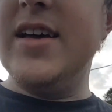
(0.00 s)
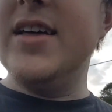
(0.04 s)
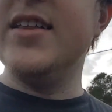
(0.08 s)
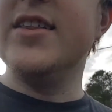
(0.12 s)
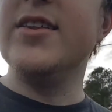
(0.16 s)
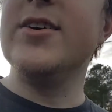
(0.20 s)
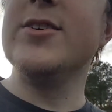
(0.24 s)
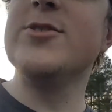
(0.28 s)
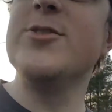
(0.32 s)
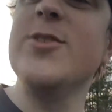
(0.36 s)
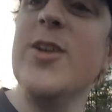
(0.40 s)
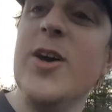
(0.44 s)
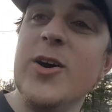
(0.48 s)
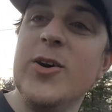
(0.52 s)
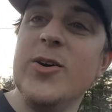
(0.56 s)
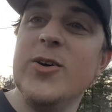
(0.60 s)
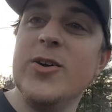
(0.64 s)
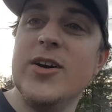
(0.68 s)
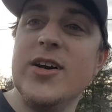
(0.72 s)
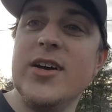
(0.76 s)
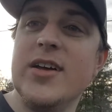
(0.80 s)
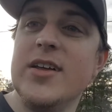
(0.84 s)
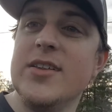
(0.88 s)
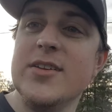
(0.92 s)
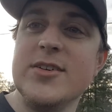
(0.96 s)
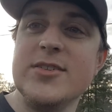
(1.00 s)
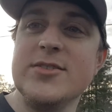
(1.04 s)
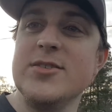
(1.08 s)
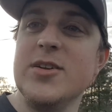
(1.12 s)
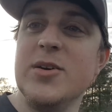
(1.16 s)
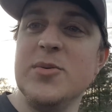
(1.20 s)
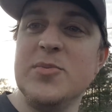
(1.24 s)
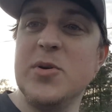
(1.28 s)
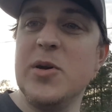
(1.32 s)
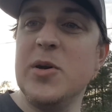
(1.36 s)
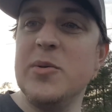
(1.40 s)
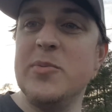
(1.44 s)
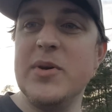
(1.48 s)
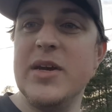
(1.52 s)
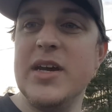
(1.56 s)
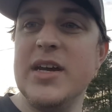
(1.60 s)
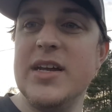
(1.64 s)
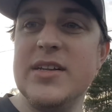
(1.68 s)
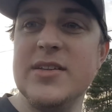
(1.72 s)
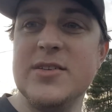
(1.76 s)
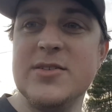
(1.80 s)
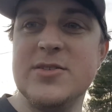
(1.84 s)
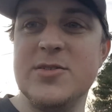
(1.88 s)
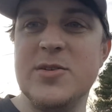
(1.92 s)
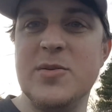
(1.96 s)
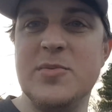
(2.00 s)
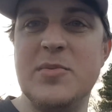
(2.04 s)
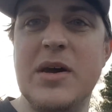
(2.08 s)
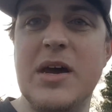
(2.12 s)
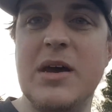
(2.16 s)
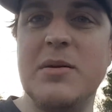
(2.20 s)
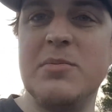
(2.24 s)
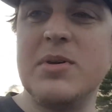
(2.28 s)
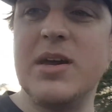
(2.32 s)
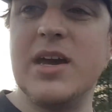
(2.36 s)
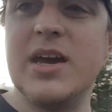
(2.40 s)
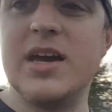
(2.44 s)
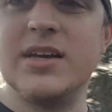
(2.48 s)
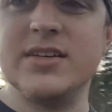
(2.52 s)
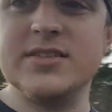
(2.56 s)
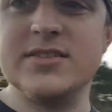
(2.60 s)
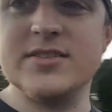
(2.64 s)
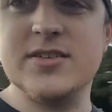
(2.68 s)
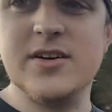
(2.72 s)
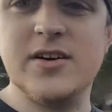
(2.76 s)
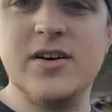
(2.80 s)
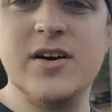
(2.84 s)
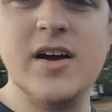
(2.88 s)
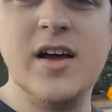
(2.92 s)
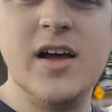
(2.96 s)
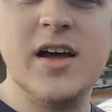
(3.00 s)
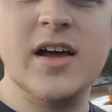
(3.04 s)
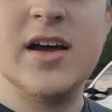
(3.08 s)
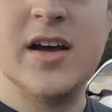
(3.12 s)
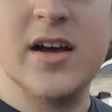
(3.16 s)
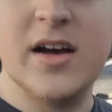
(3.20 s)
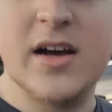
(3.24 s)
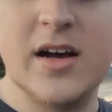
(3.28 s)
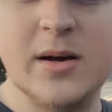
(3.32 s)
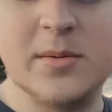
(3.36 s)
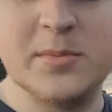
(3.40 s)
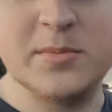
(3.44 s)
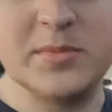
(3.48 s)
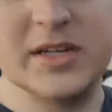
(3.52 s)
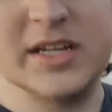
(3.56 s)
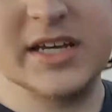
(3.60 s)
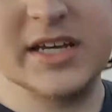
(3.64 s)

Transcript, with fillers: there's no, there's no propane, there's no MAPP gas. So um,